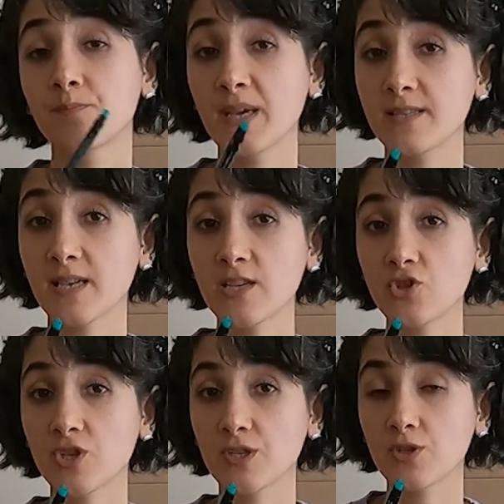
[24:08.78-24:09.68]
pay
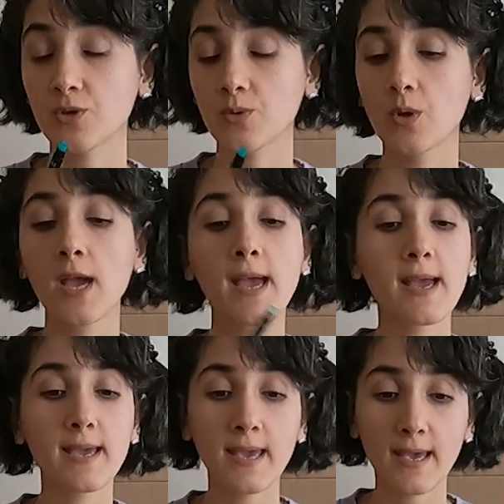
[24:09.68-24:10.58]
attention to
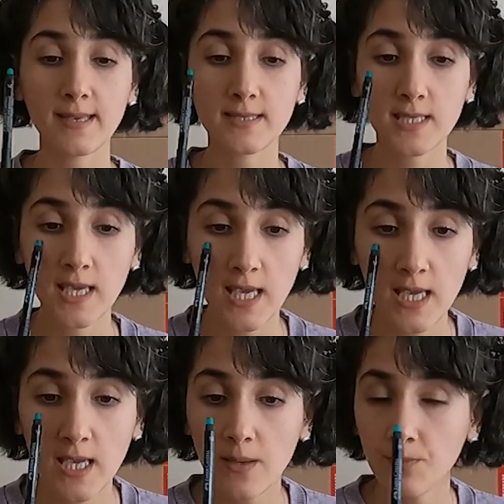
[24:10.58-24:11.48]
is
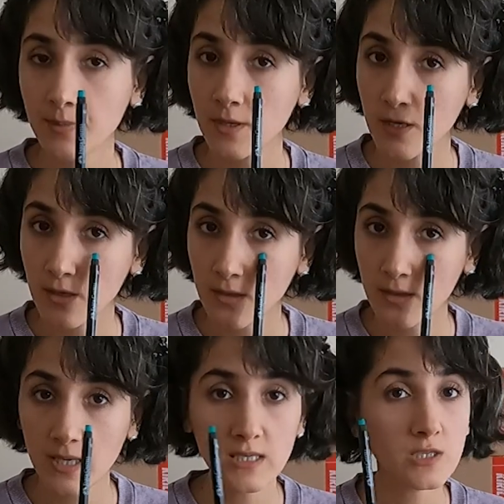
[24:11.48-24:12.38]
keep
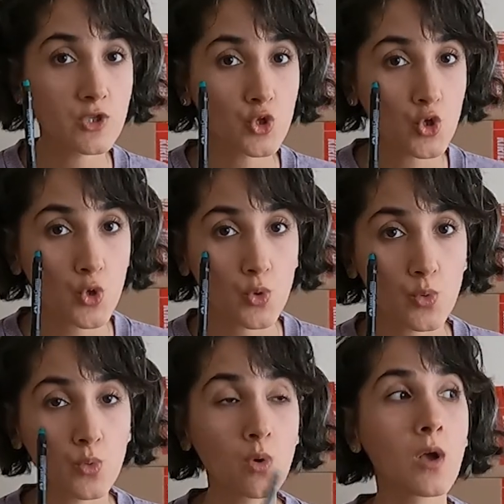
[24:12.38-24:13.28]
these
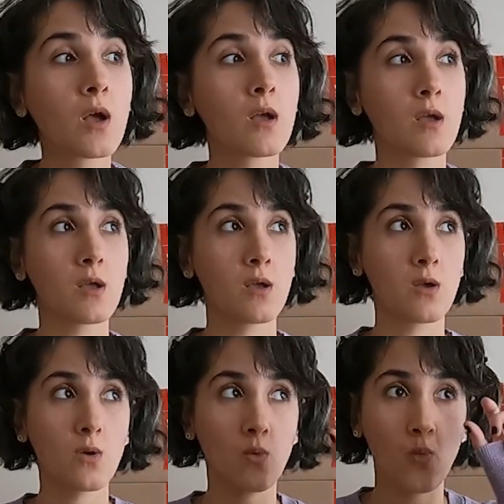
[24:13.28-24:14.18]
two
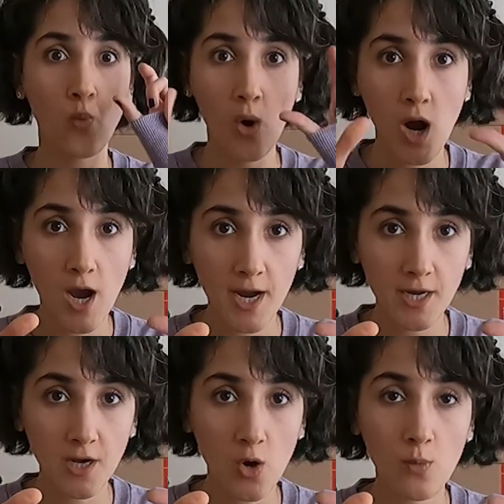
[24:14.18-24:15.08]

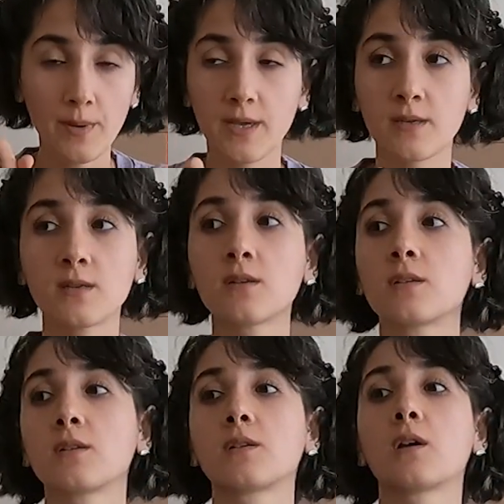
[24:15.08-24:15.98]
wide open
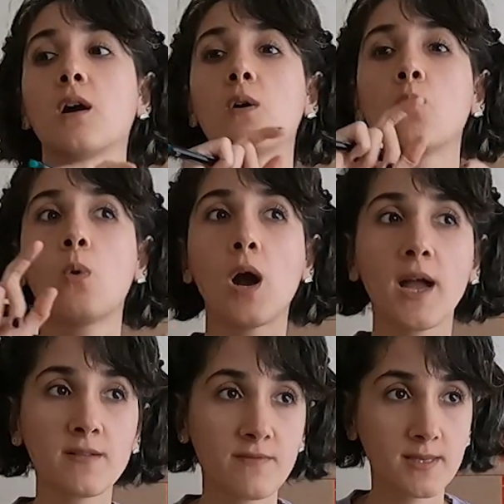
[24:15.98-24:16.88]

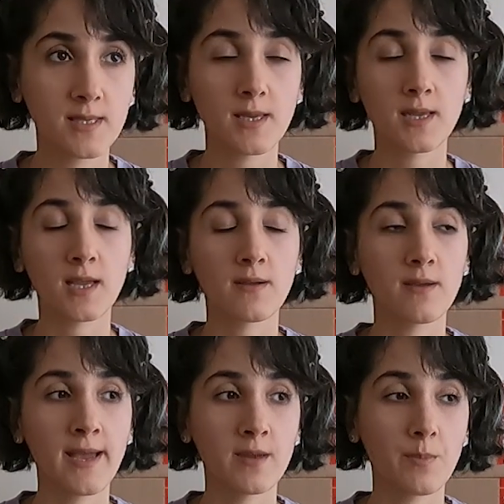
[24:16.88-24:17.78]
while visiting
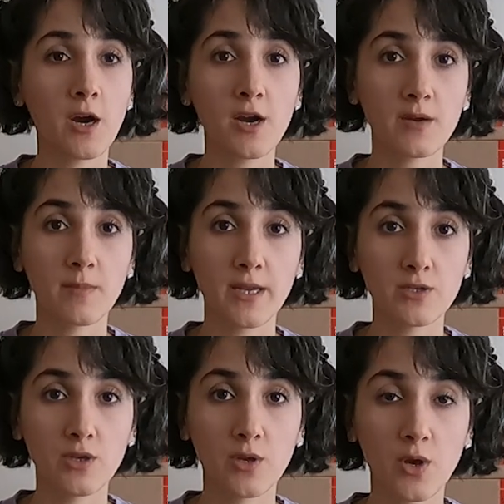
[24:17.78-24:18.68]
an apartment.